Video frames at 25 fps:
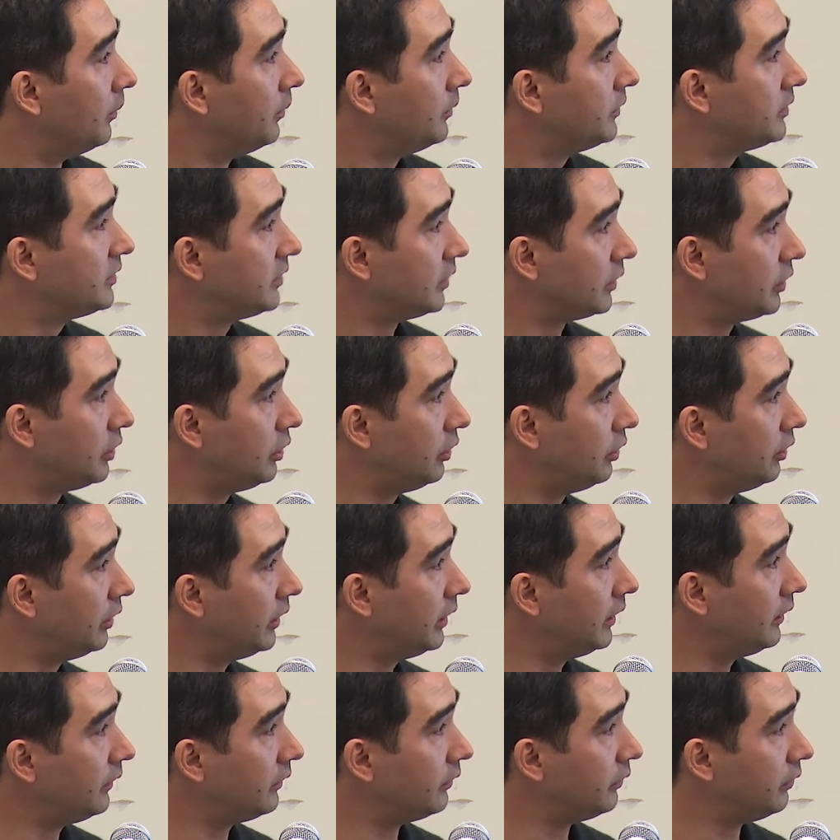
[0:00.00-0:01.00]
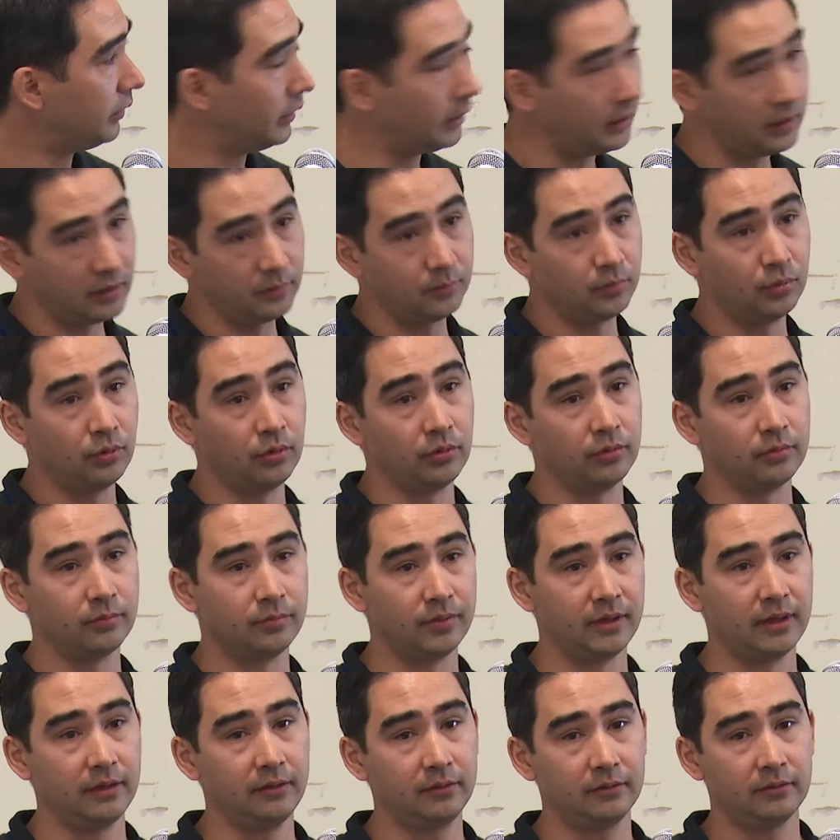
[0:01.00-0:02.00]
Security is a really important
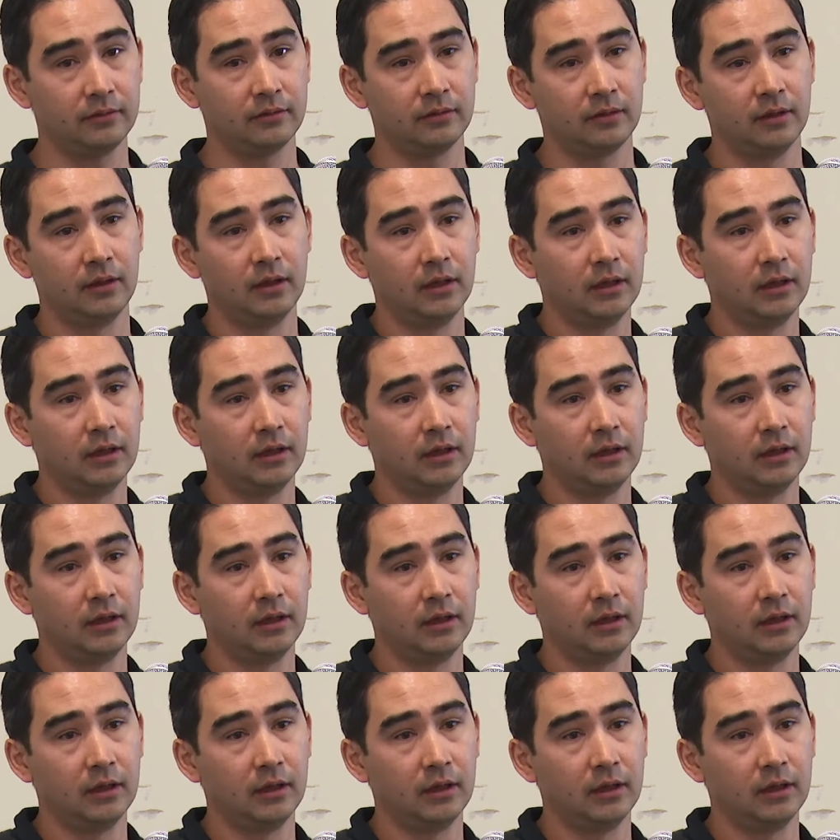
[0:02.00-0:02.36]
piece